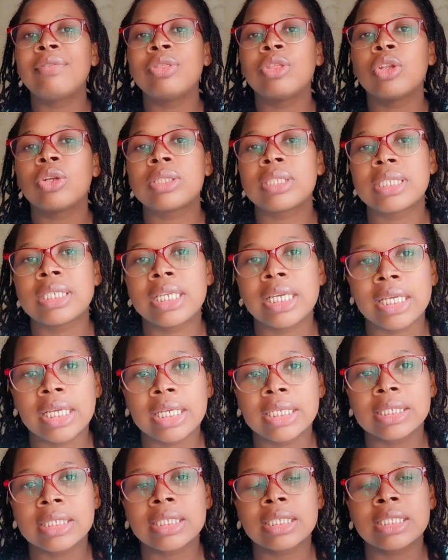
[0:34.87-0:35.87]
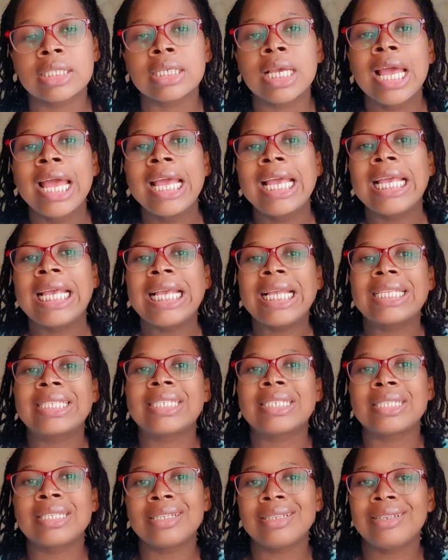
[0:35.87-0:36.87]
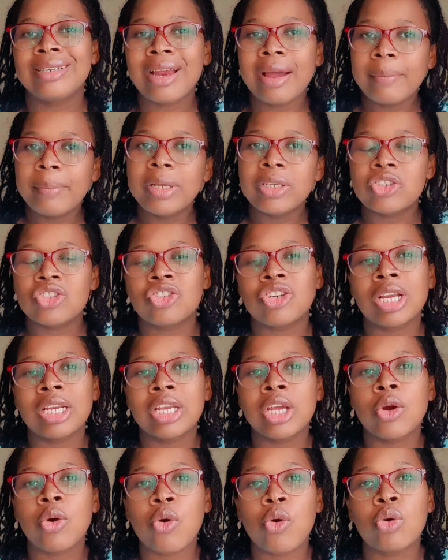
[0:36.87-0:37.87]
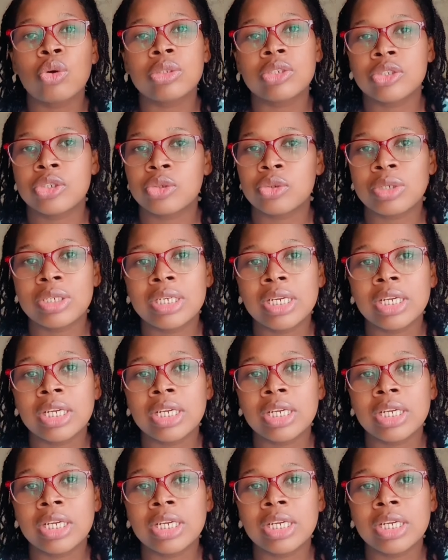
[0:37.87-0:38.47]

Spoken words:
nothing against it. It's the damage that it causes to the